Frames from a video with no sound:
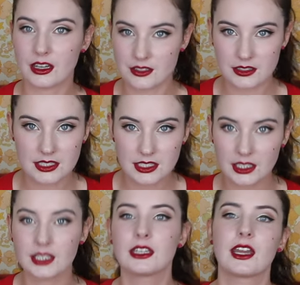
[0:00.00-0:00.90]
under the
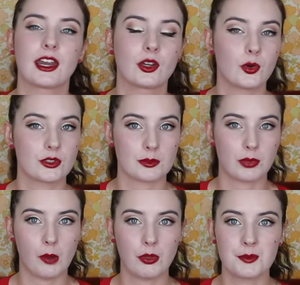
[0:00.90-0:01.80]
skin and causes
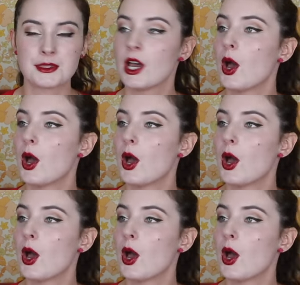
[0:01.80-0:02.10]
problems,